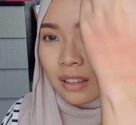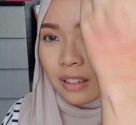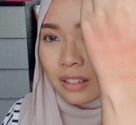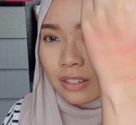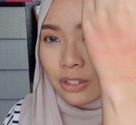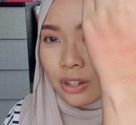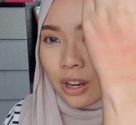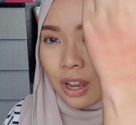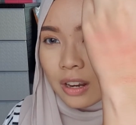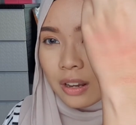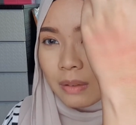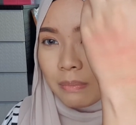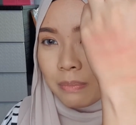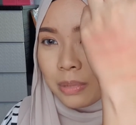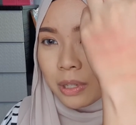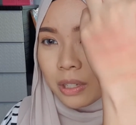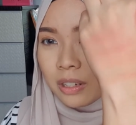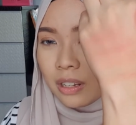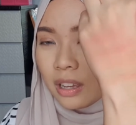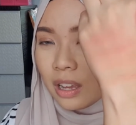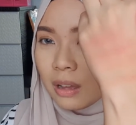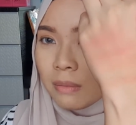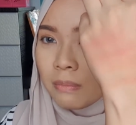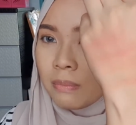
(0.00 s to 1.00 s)
tried to build
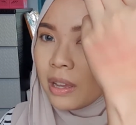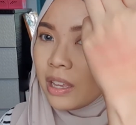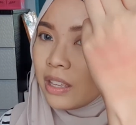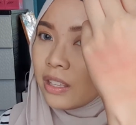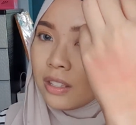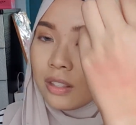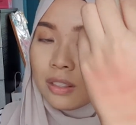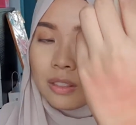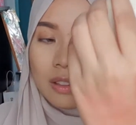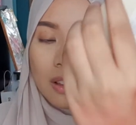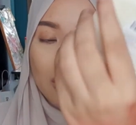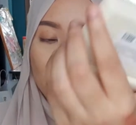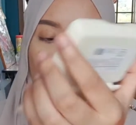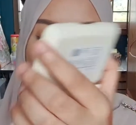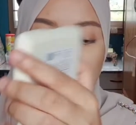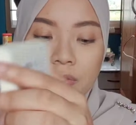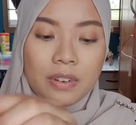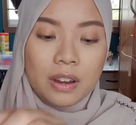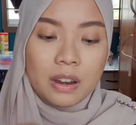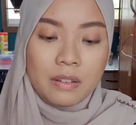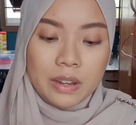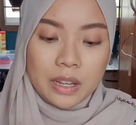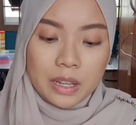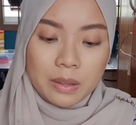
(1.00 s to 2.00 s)
it up, but it's not
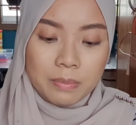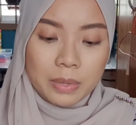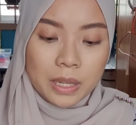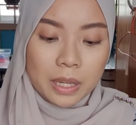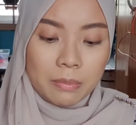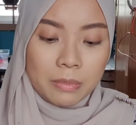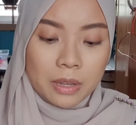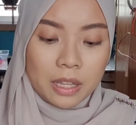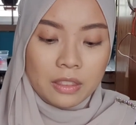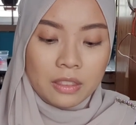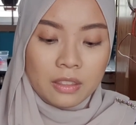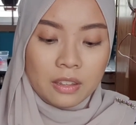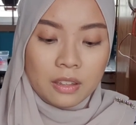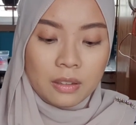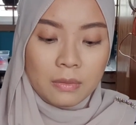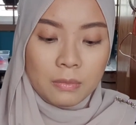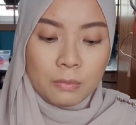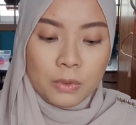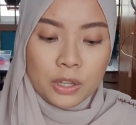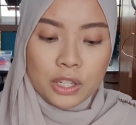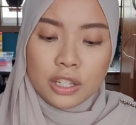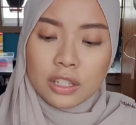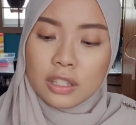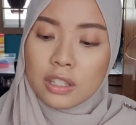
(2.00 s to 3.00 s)
very pigmented,
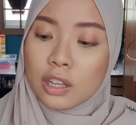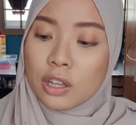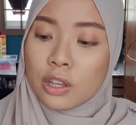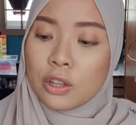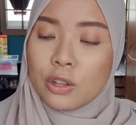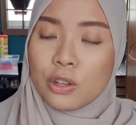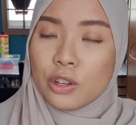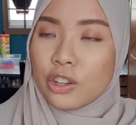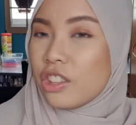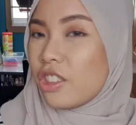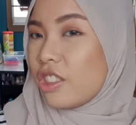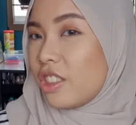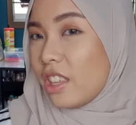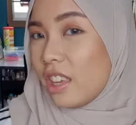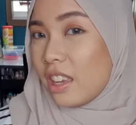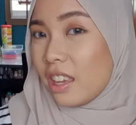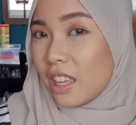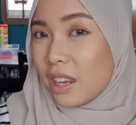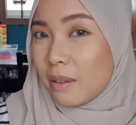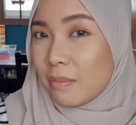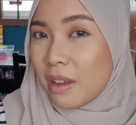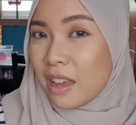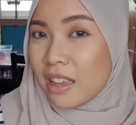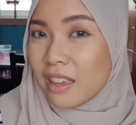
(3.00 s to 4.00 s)
which is a good thing
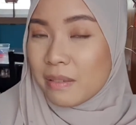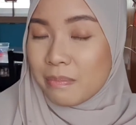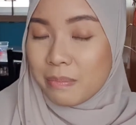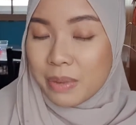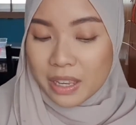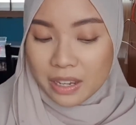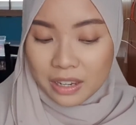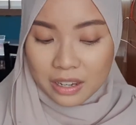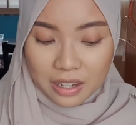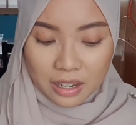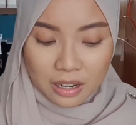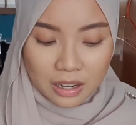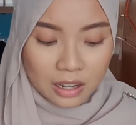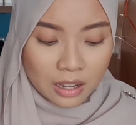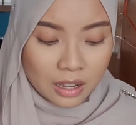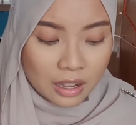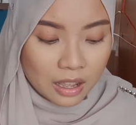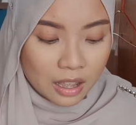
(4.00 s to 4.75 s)
in my opinion.